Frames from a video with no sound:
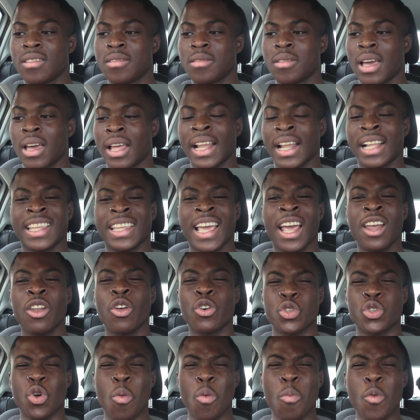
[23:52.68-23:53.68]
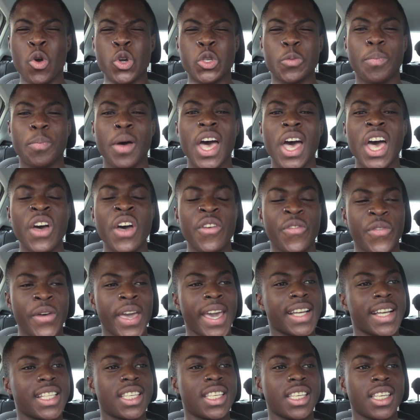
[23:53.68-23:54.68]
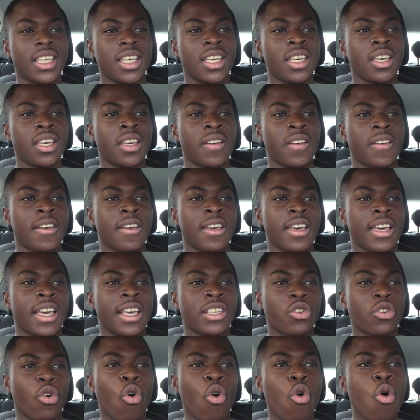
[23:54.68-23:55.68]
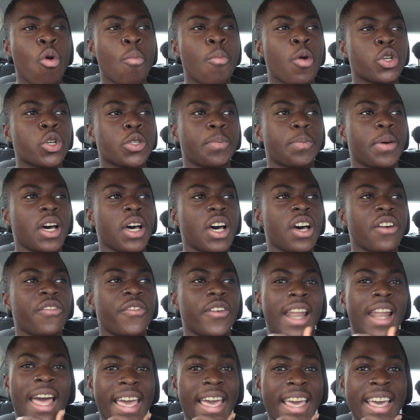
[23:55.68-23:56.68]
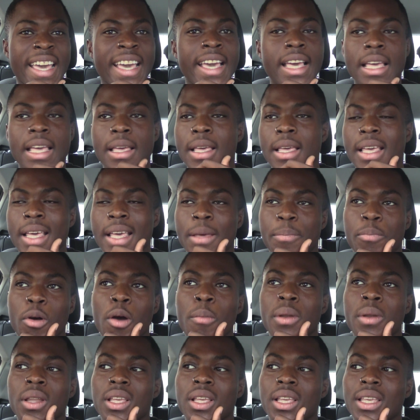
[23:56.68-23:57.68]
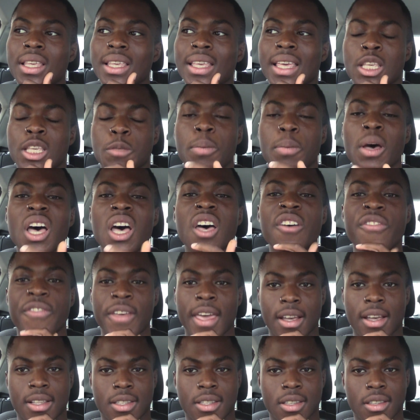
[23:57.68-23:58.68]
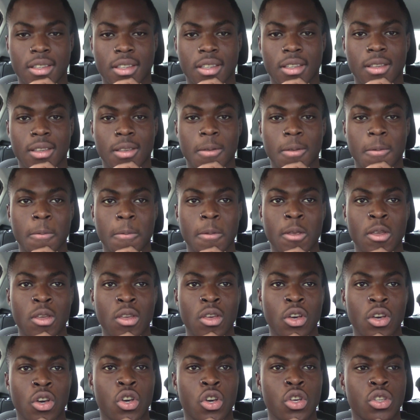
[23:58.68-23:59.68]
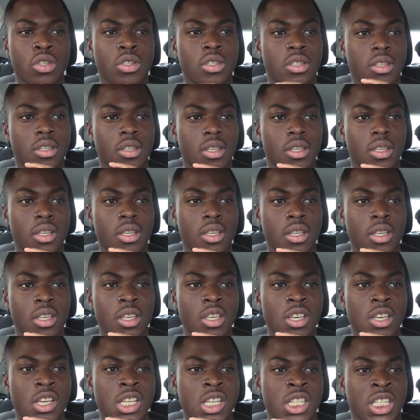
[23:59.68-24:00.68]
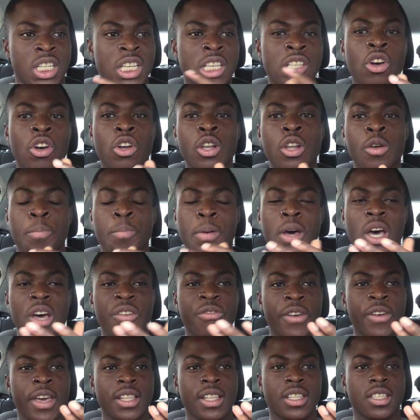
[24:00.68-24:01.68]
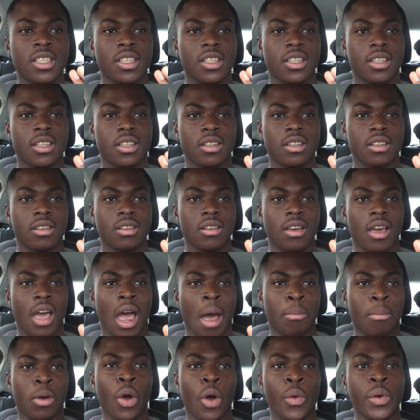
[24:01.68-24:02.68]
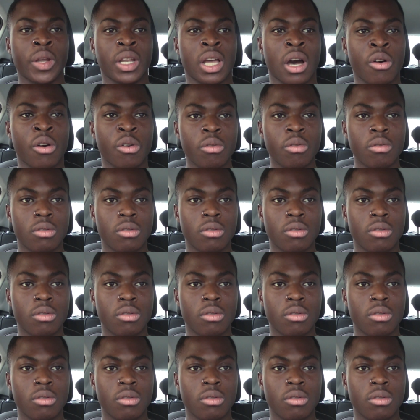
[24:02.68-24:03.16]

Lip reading: And that dialogue's almost perfect. It's almost perfect. Like, it's perfect. Because she's got the perfect, I'm going out.